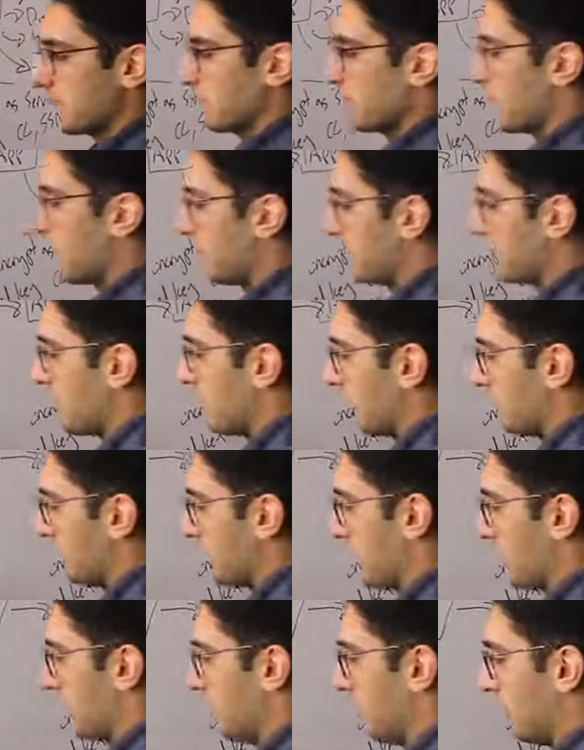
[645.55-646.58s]
So when we talk
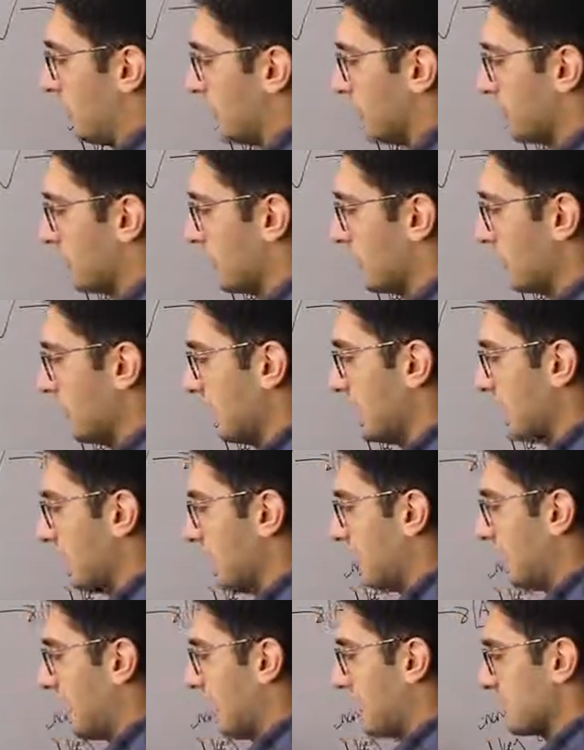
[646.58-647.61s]
about Vault,
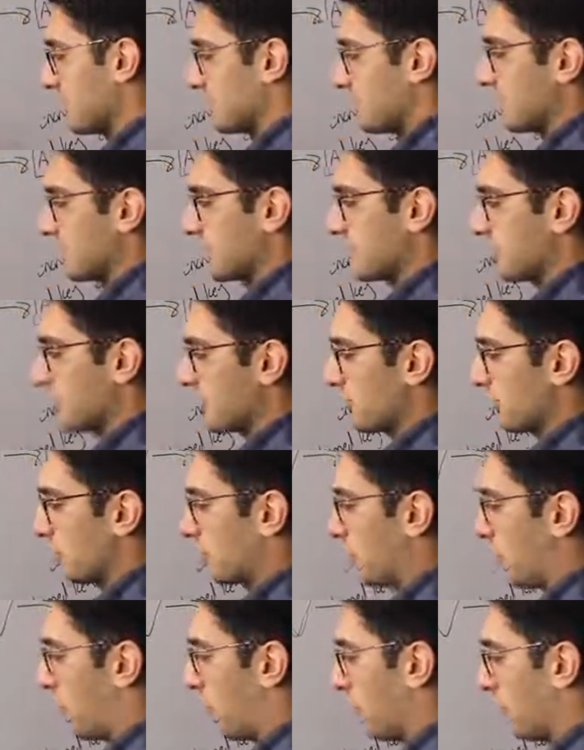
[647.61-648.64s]
it has the central
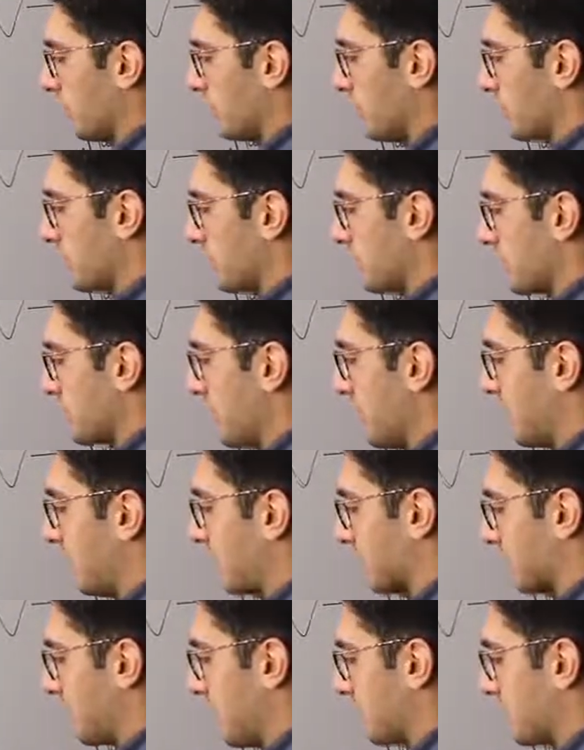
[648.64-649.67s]
core, which has many
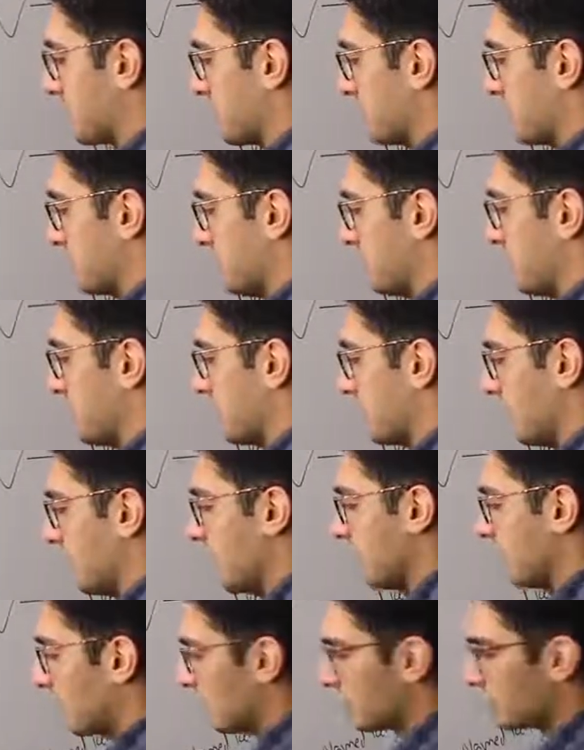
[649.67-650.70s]
responsibilities,
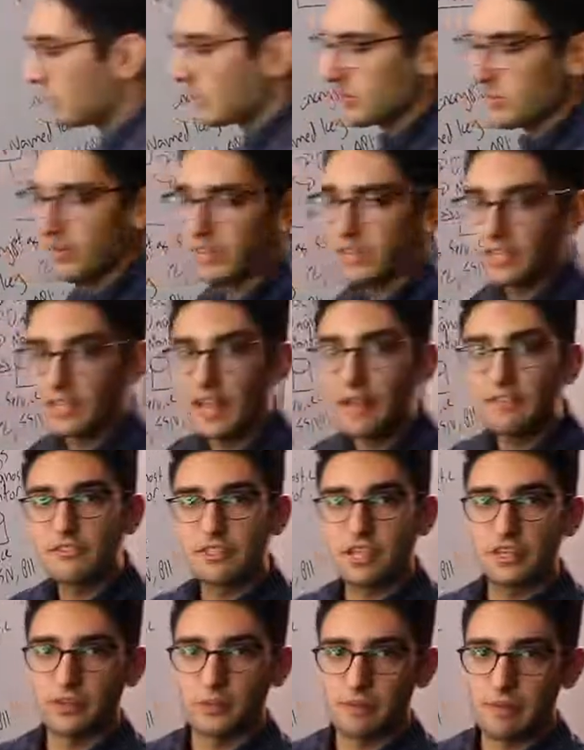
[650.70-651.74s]
including sort of the
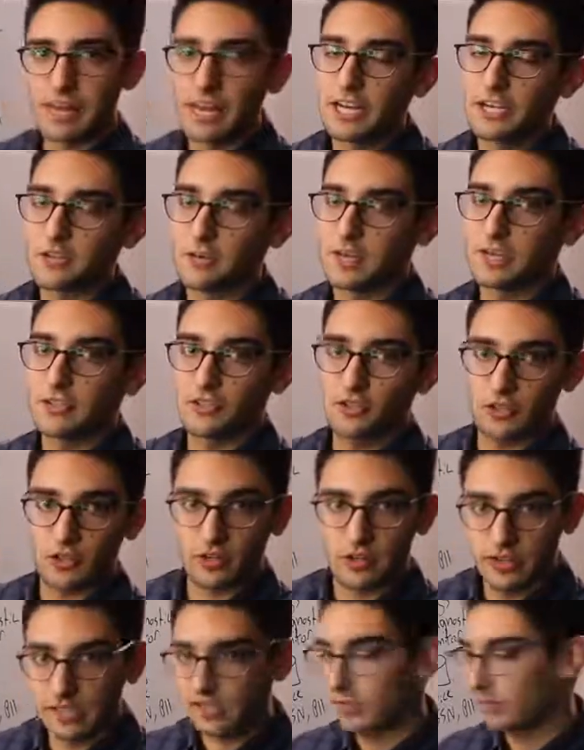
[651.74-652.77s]
lifecycle management,
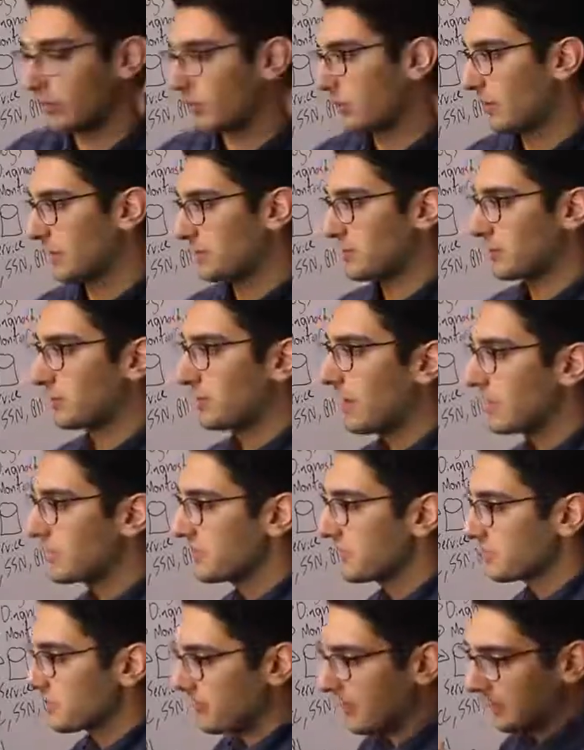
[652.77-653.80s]
ensuring requests are
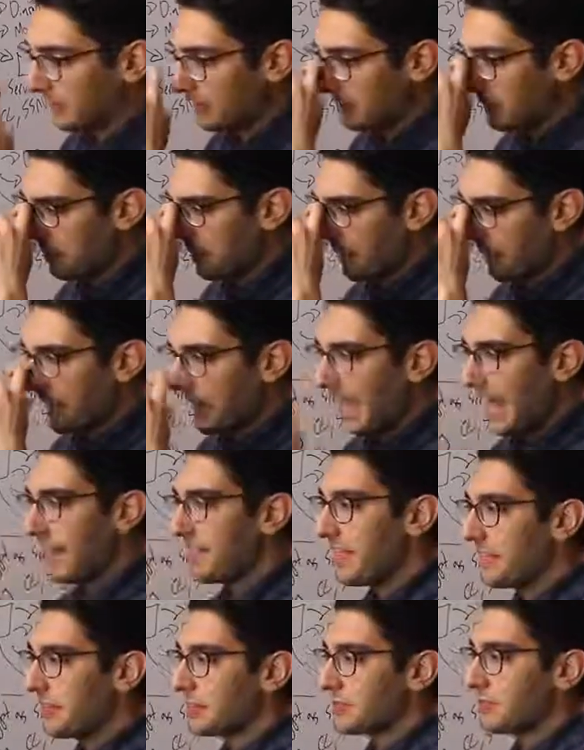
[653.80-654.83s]
processed correctly.
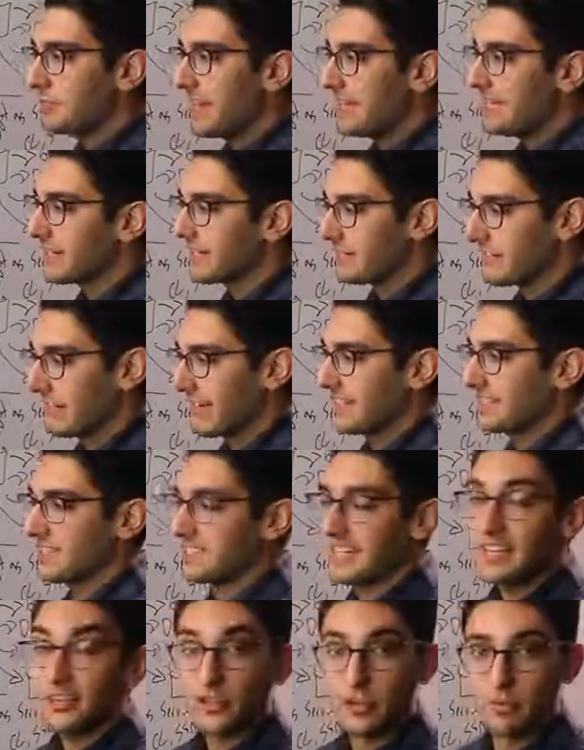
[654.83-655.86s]
And then there's many different
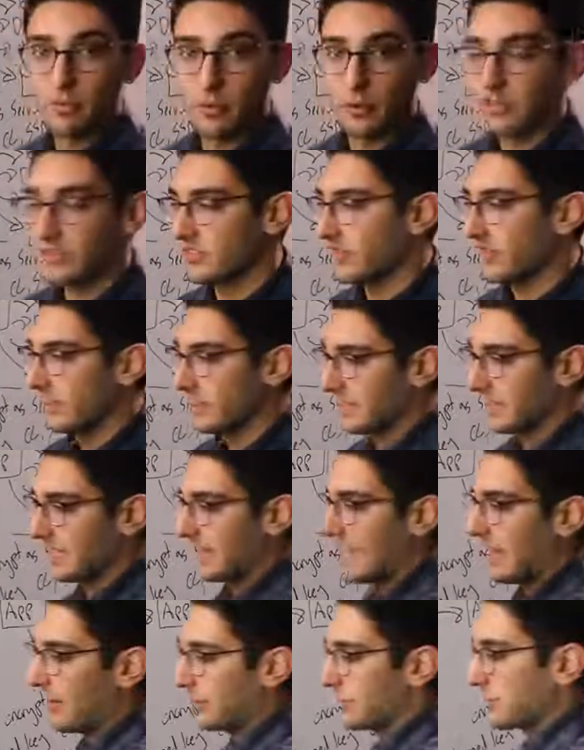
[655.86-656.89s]
extension points that
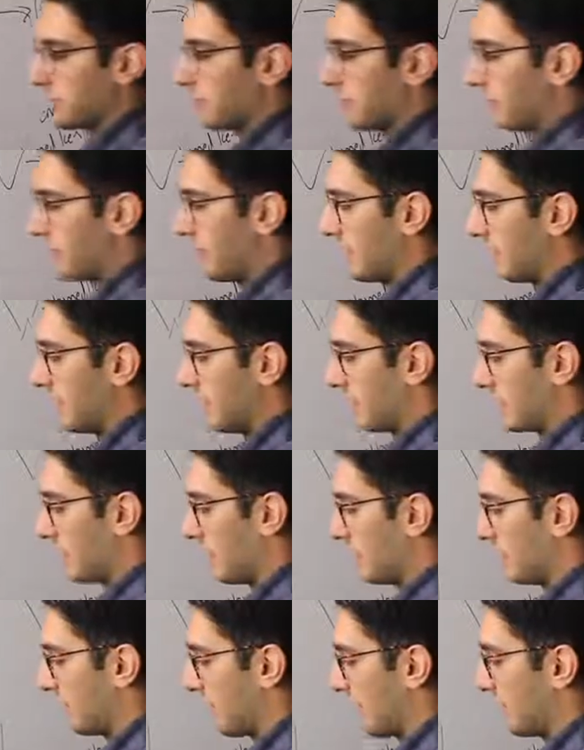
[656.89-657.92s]
allow us to fit it into
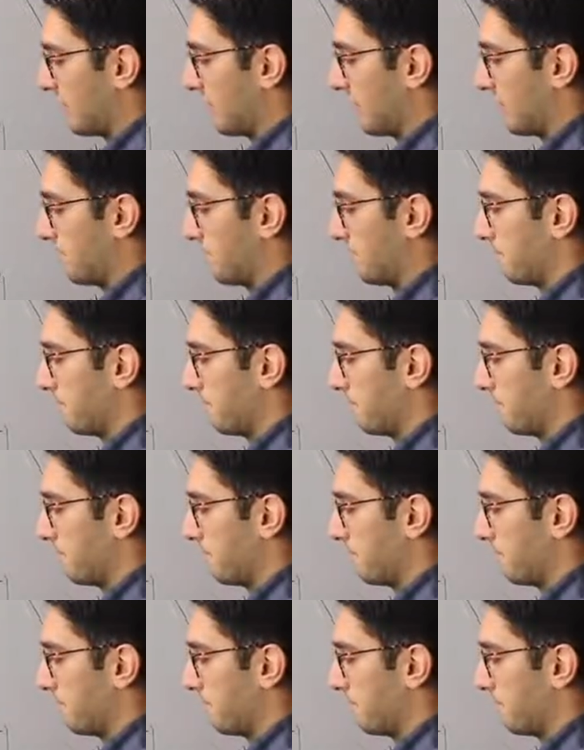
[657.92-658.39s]
our environment.